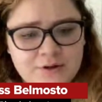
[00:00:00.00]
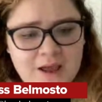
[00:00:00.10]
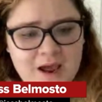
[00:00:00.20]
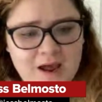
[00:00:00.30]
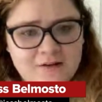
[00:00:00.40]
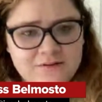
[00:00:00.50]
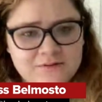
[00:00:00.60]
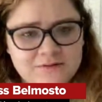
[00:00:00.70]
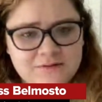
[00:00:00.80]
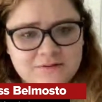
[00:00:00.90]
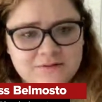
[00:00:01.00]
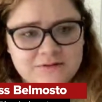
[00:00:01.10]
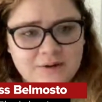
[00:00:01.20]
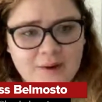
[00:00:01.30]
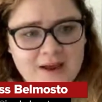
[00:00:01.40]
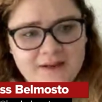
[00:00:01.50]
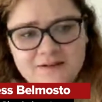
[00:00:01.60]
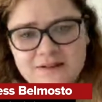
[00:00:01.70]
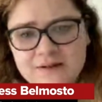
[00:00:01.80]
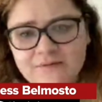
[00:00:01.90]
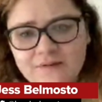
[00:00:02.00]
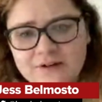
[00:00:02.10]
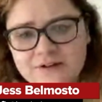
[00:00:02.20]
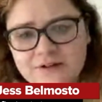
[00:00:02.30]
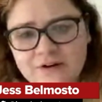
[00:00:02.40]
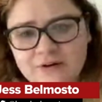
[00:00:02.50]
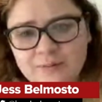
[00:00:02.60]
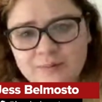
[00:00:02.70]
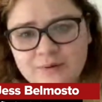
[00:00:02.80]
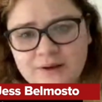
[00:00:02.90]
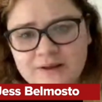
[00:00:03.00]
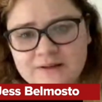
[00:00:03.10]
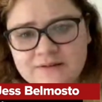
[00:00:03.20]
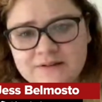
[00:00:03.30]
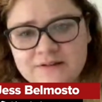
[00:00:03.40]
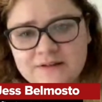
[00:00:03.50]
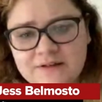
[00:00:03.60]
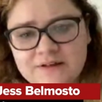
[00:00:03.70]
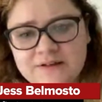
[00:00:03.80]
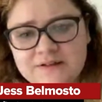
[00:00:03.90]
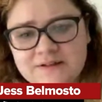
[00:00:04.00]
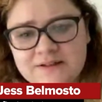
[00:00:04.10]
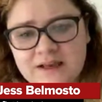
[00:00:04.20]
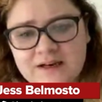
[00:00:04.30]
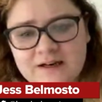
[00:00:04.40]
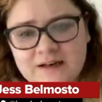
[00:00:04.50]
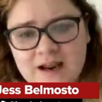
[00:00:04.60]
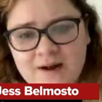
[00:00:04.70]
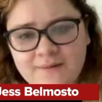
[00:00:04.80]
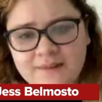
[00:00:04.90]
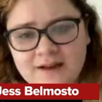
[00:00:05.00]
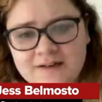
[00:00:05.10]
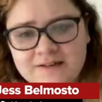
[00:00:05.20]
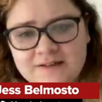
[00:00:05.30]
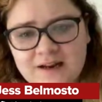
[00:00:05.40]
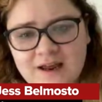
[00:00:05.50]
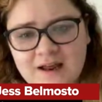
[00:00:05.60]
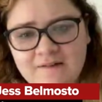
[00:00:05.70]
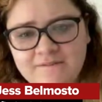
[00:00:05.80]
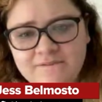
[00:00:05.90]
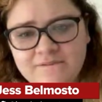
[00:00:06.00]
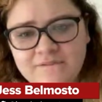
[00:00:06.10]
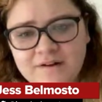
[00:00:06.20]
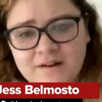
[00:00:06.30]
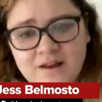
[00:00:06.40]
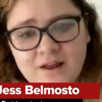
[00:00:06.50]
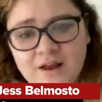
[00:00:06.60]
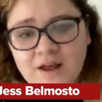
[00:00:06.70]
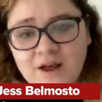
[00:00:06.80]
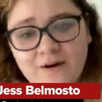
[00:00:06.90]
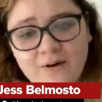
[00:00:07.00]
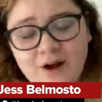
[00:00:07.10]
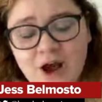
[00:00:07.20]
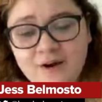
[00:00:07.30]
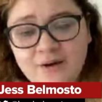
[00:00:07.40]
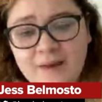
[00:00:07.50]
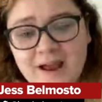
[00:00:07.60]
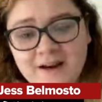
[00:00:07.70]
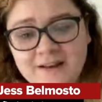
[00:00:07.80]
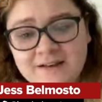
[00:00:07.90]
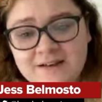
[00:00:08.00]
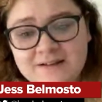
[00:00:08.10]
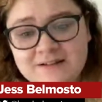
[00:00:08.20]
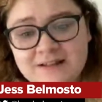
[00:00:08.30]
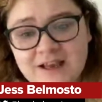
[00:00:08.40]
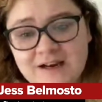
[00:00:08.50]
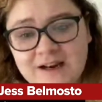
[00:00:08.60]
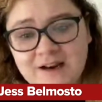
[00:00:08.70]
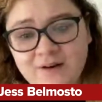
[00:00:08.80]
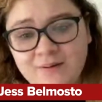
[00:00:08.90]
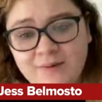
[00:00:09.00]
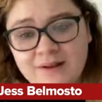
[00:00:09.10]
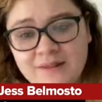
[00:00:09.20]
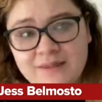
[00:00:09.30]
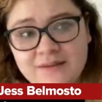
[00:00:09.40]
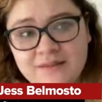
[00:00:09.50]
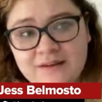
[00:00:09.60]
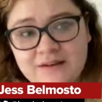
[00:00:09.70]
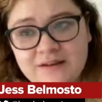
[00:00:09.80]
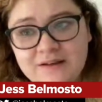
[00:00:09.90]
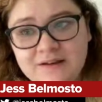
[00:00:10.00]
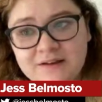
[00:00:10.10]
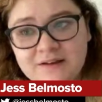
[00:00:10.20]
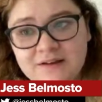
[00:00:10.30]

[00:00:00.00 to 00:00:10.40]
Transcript: Yeah. Okay. So the first group is skating now, and that doesn't have... Oh, Connor Mackey is skating with the